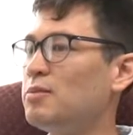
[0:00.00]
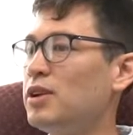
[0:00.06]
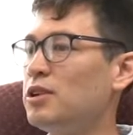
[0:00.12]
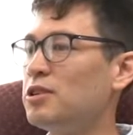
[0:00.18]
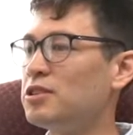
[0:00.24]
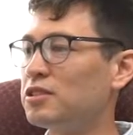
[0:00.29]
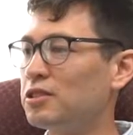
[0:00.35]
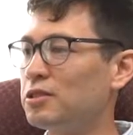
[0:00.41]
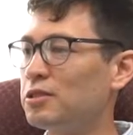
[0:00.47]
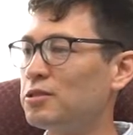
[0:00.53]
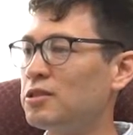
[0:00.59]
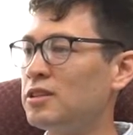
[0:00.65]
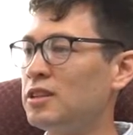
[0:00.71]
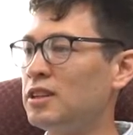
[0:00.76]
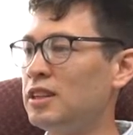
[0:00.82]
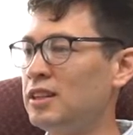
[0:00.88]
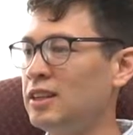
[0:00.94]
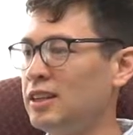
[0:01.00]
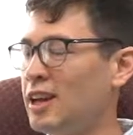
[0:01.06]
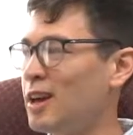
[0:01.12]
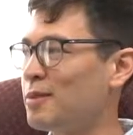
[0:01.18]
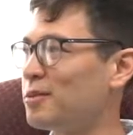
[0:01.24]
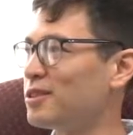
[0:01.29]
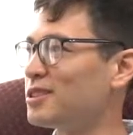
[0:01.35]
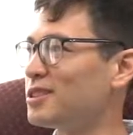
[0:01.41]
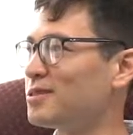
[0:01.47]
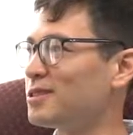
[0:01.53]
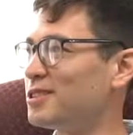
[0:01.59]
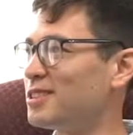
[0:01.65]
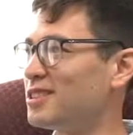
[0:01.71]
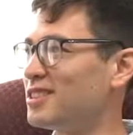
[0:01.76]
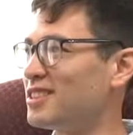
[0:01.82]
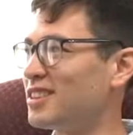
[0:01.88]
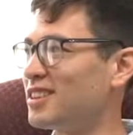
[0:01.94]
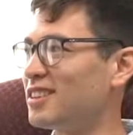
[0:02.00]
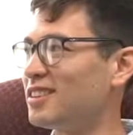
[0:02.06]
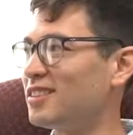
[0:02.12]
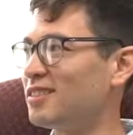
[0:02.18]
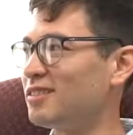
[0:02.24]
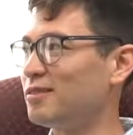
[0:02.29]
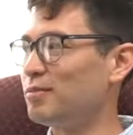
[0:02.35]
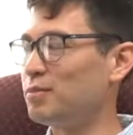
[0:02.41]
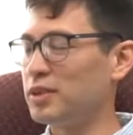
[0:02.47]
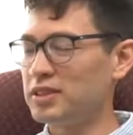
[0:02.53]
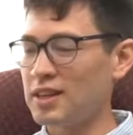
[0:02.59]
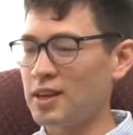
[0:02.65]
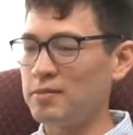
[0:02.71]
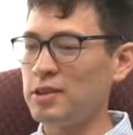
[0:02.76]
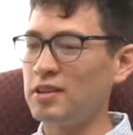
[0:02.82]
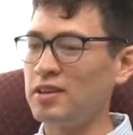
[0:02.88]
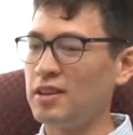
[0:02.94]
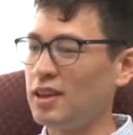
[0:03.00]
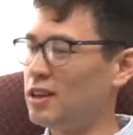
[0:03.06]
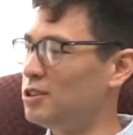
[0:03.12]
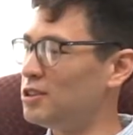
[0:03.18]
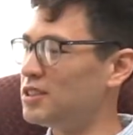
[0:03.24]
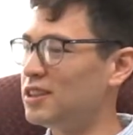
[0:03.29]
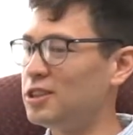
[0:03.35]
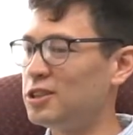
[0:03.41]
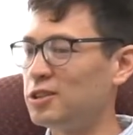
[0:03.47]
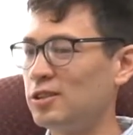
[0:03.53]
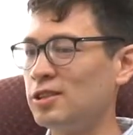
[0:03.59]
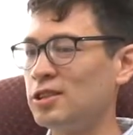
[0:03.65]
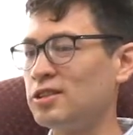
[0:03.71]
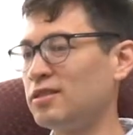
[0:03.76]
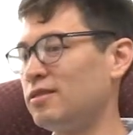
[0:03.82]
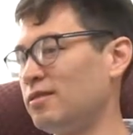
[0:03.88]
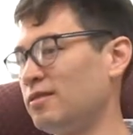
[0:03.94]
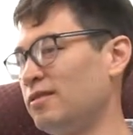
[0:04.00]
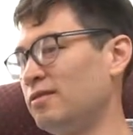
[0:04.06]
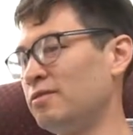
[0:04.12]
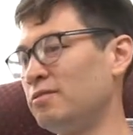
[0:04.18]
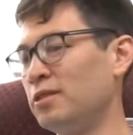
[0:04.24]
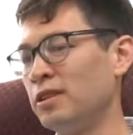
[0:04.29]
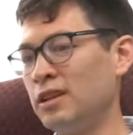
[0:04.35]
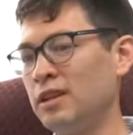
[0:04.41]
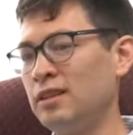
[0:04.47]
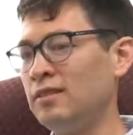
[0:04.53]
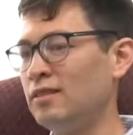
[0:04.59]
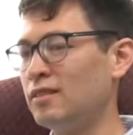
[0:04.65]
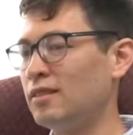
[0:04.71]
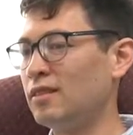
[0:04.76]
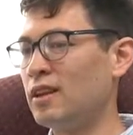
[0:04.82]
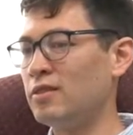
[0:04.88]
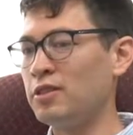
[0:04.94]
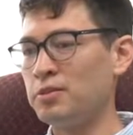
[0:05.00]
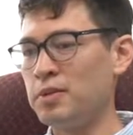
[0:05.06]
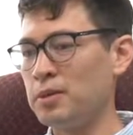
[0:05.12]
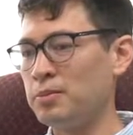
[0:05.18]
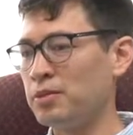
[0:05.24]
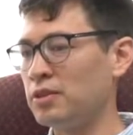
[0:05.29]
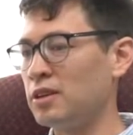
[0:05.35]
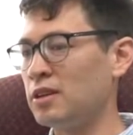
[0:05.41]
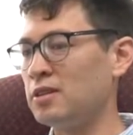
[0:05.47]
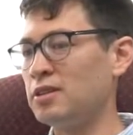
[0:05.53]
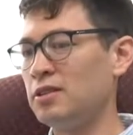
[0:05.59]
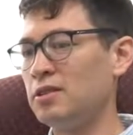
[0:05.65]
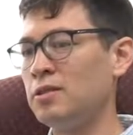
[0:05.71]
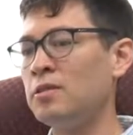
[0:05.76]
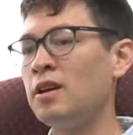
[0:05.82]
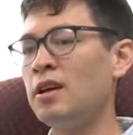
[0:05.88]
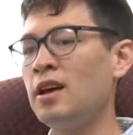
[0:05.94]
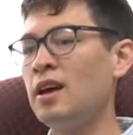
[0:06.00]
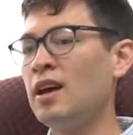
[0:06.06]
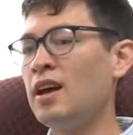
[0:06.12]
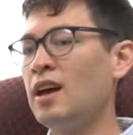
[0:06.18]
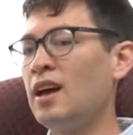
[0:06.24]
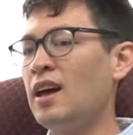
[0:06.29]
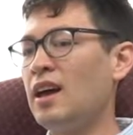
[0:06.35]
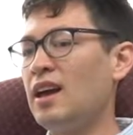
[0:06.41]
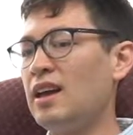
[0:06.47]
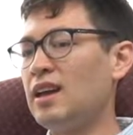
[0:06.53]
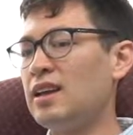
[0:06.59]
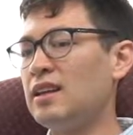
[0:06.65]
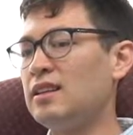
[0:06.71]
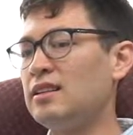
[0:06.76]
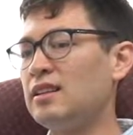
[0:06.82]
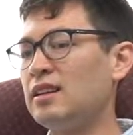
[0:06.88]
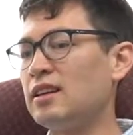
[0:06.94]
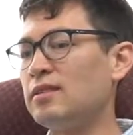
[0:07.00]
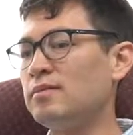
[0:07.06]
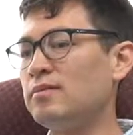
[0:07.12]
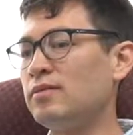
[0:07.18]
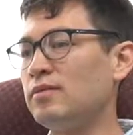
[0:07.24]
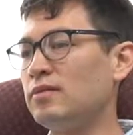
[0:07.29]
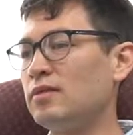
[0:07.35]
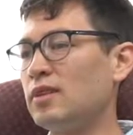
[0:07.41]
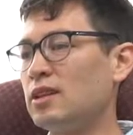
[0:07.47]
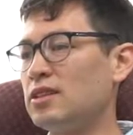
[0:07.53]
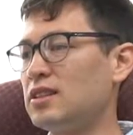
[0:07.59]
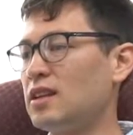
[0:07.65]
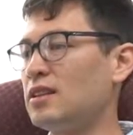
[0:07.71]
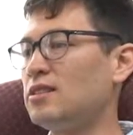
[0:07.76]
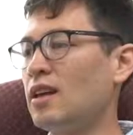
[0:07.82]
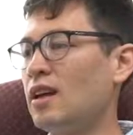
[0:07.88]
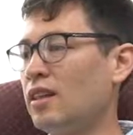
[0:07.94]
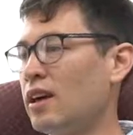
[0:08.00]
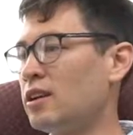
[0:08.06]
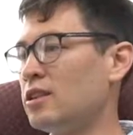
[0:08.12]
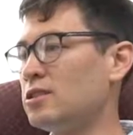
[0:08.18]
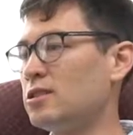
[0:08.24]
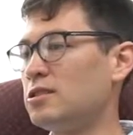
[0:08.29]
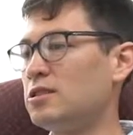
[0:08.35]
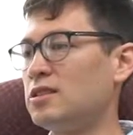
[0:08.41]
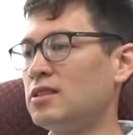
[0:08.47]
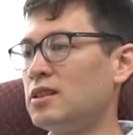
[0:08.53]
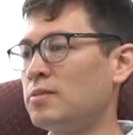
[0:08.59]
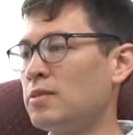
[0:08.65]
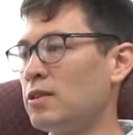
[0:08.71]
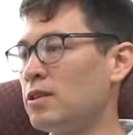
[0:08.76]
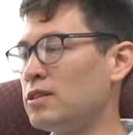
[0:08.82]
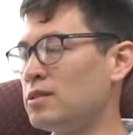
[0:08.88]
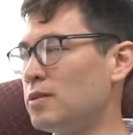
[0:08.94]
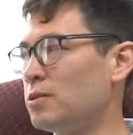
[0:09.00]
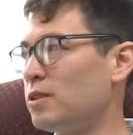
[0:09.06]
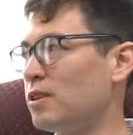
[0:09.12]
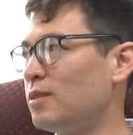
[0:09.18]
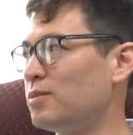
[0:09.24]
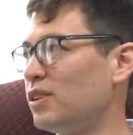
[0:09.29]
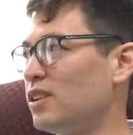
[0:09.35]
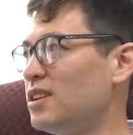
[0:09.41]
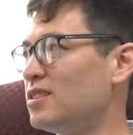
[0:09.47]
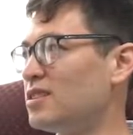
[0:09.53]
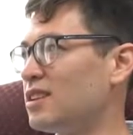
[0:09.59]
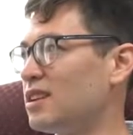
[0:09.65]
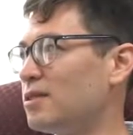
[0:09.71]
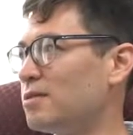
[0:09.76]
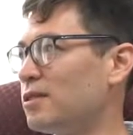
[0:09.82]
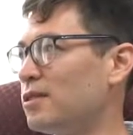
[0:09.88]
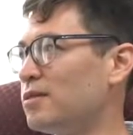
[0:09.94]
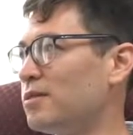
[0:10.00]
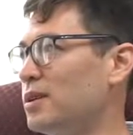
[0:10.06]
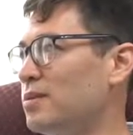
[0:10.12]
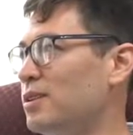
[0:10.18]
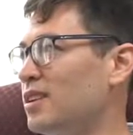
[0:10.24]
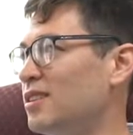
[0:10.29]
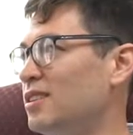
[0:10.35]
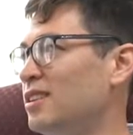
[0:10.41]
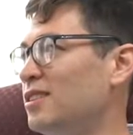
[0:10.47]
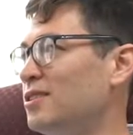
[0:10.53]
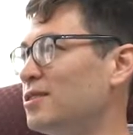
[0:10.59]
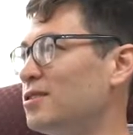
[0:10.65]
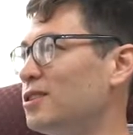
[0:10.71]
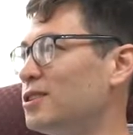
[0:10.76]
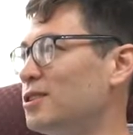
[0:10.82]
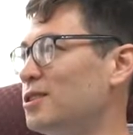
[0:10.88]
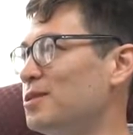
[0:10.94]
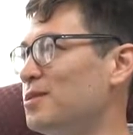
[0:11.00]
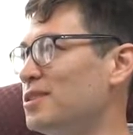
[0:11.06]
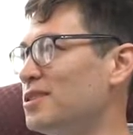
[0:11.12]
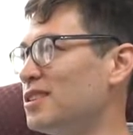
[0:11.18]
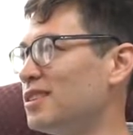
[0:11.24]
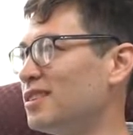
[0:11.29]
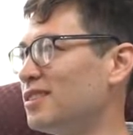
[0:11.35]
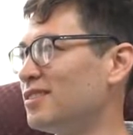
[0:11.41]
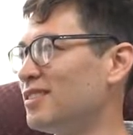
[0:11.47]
Peter's Lutheran in Indianapolis, which is a big time inner city church. Really love the people there too. Uh-huh. And I just had a lot of churches on my resume where I played. It's like, well, maybe I need to go into church music.